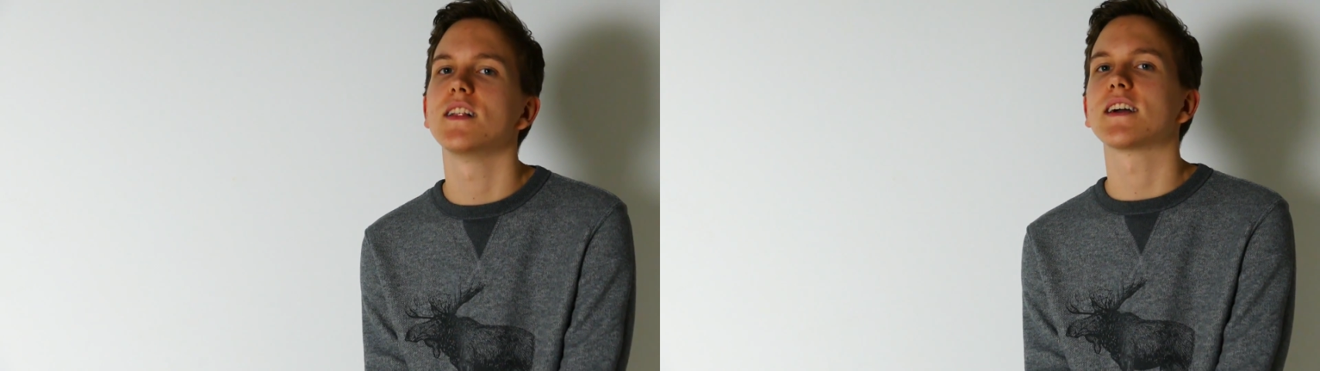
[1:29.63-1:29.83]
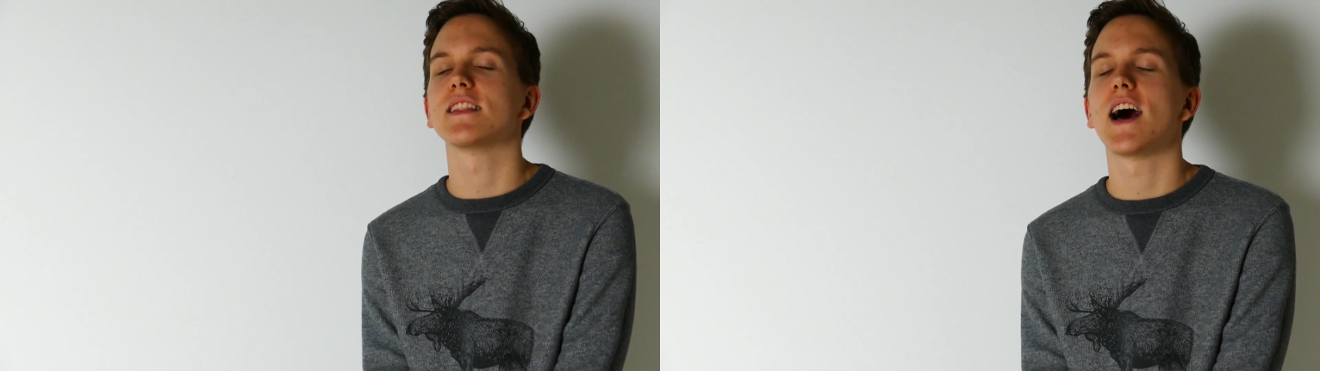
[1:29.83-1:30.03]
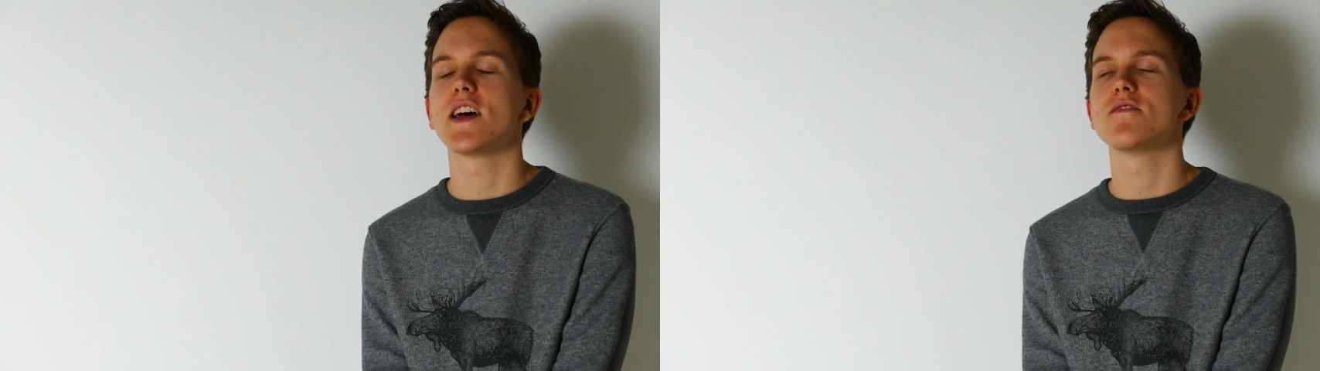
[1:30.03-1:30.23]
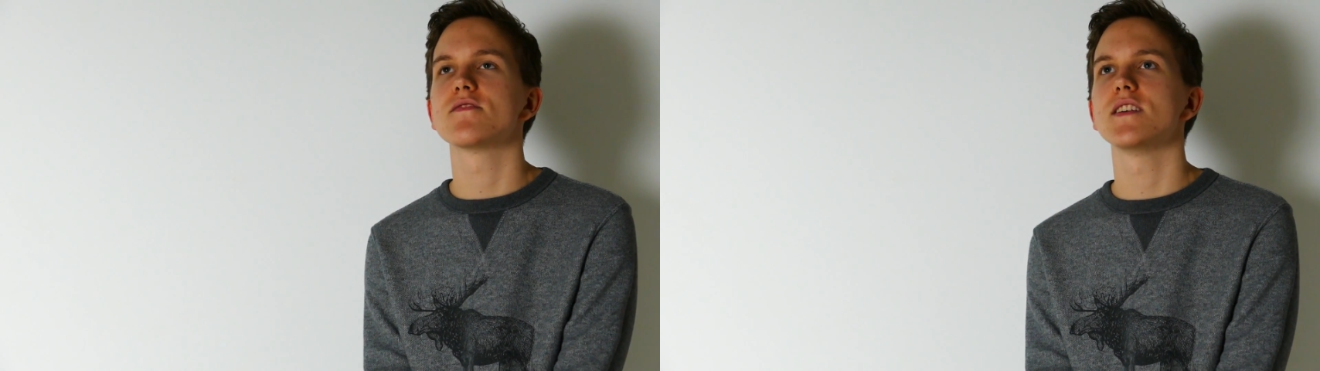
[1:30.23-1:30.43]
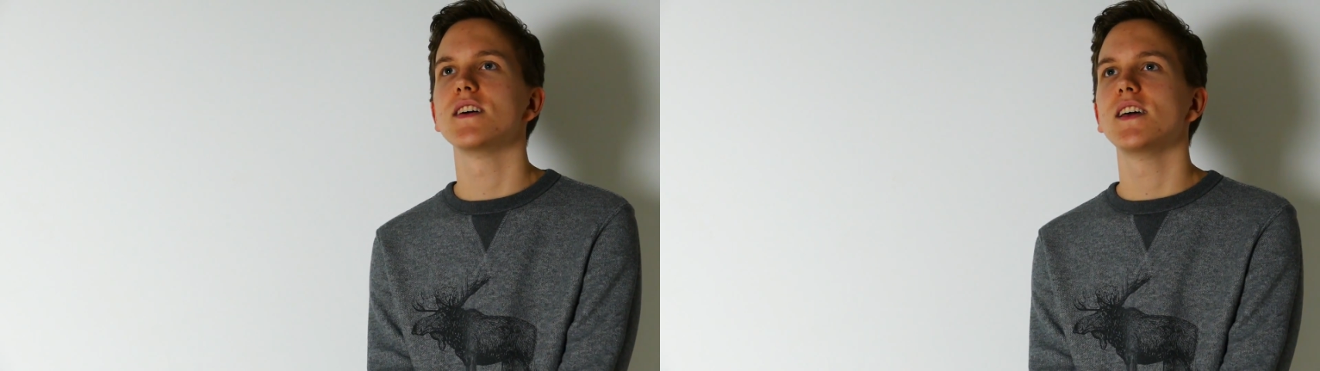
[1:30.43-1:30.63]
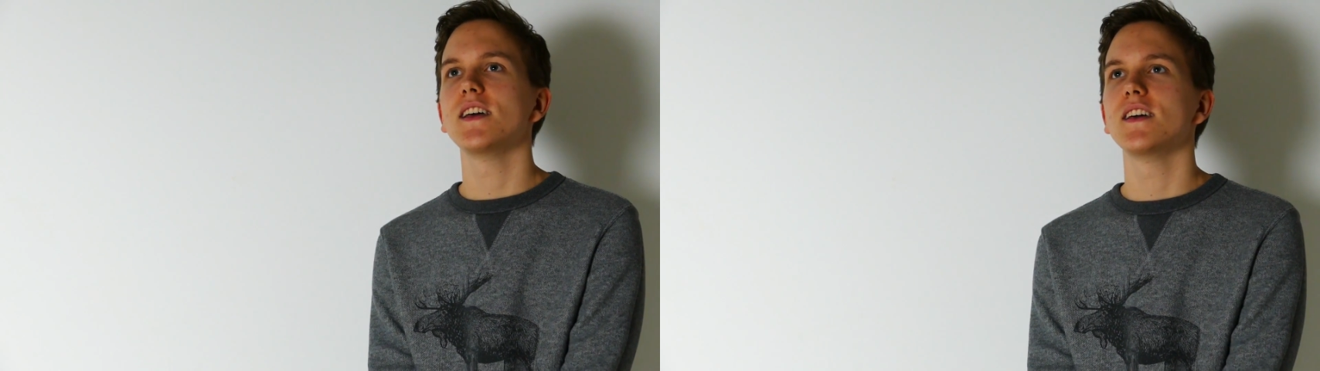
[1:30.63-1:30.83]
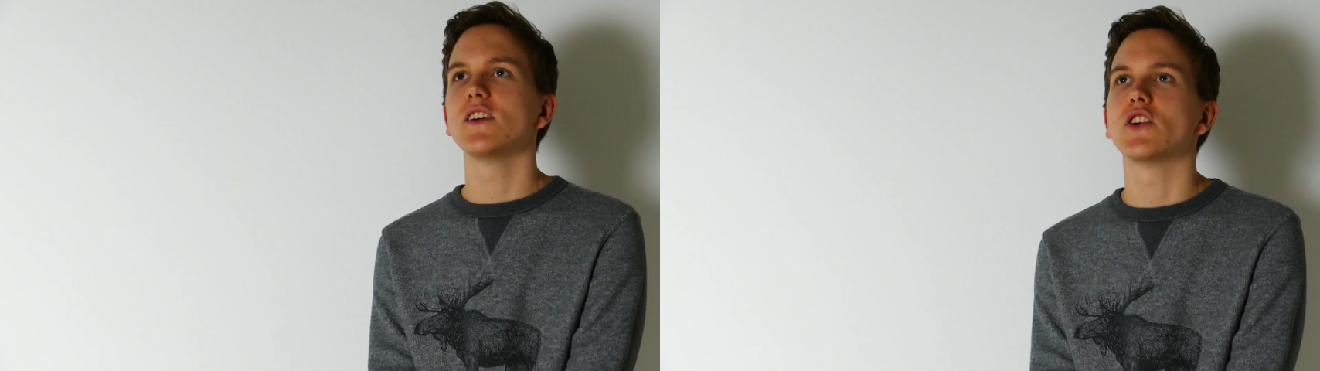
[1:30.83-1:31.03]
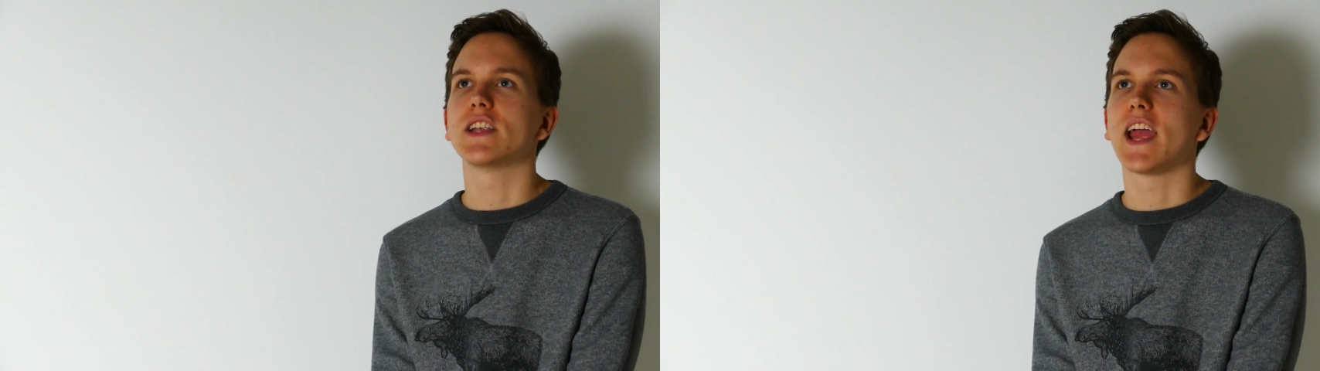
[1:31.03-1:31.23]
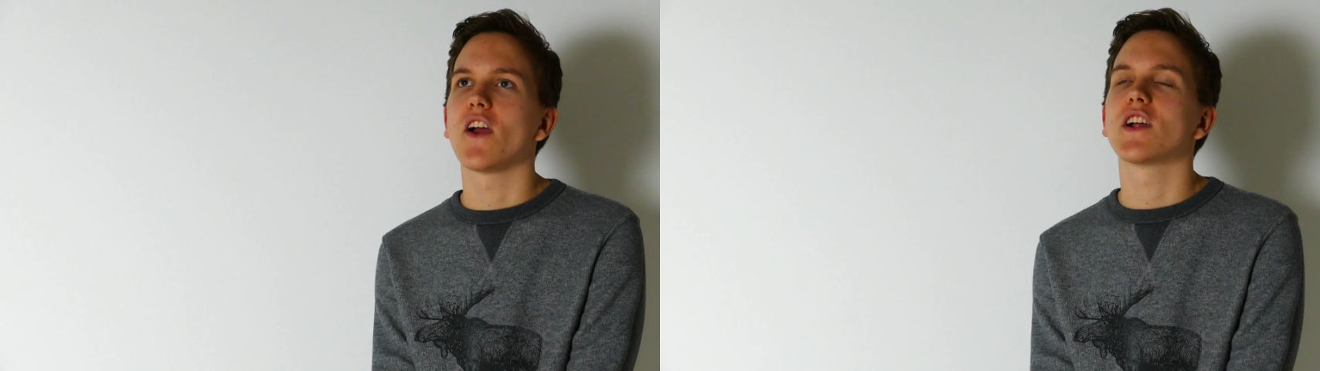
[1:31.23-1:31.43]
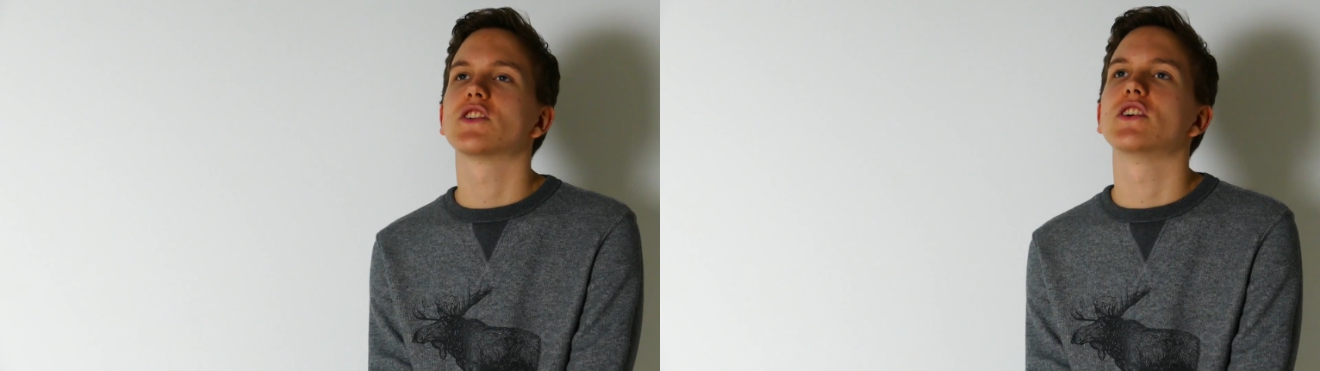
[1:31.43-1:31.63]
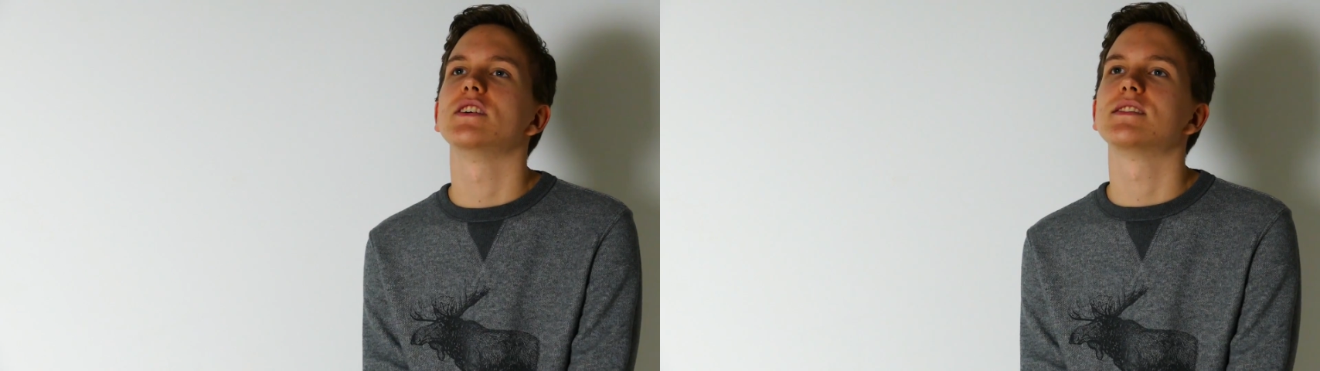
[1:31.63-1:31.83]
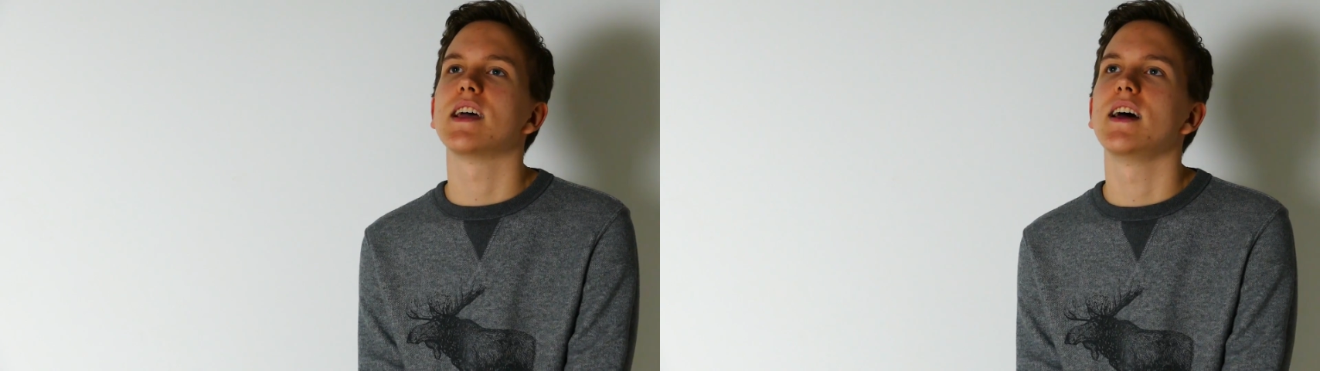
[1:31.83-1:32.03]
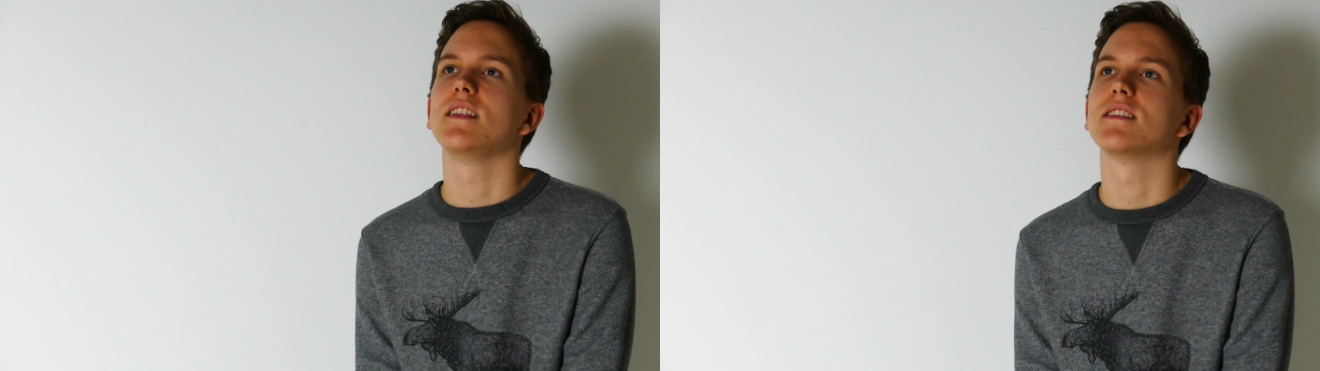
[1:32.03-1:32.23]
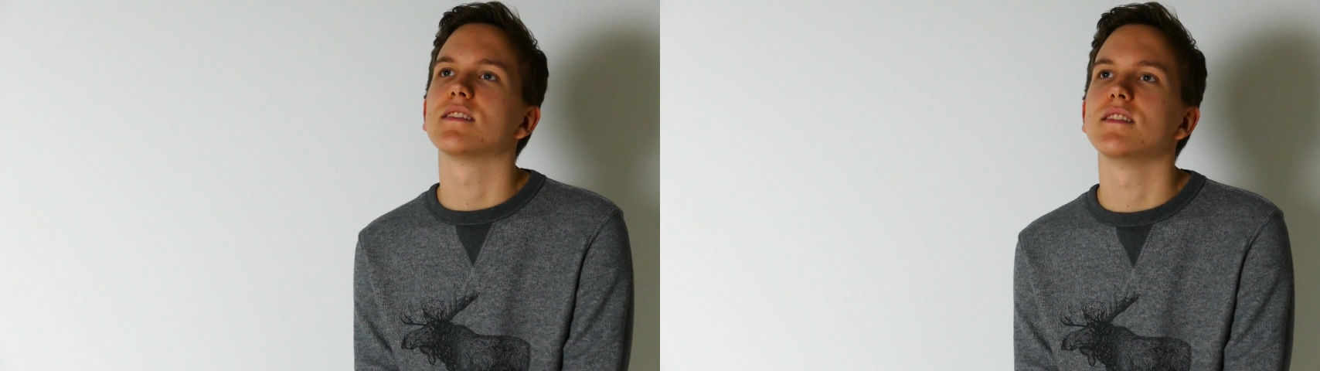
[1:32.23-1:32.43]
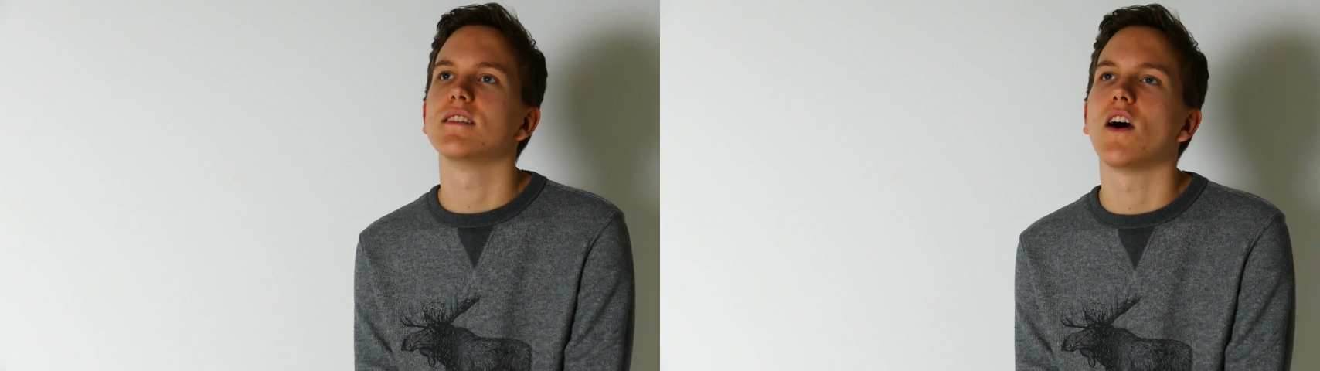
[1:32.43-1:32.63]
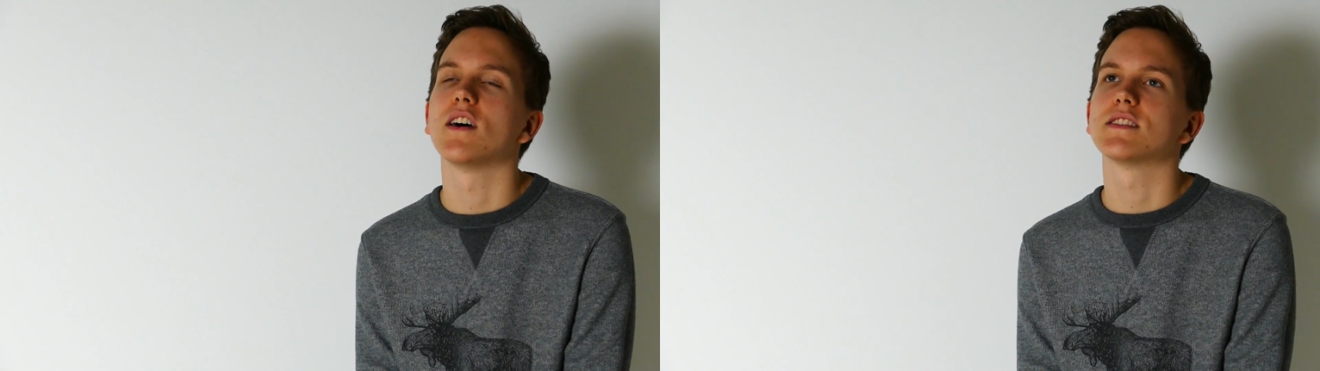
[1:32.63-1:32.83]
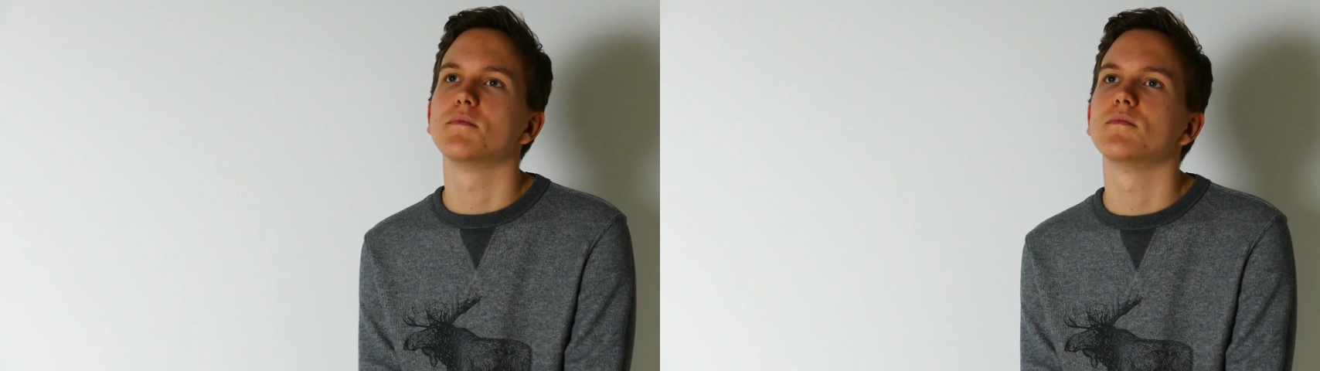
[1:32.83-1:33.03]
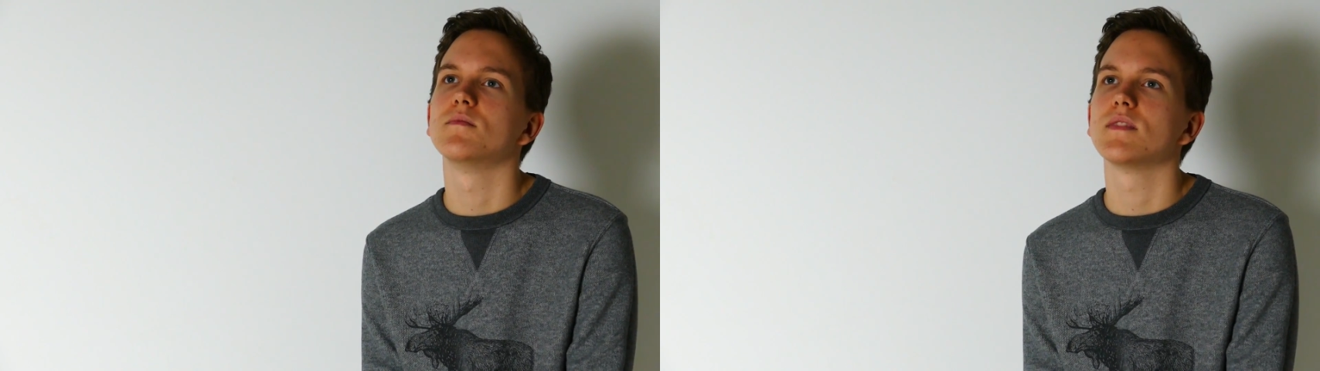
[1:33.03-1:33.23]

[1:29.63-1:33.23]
Like a lot of good characters and awesome,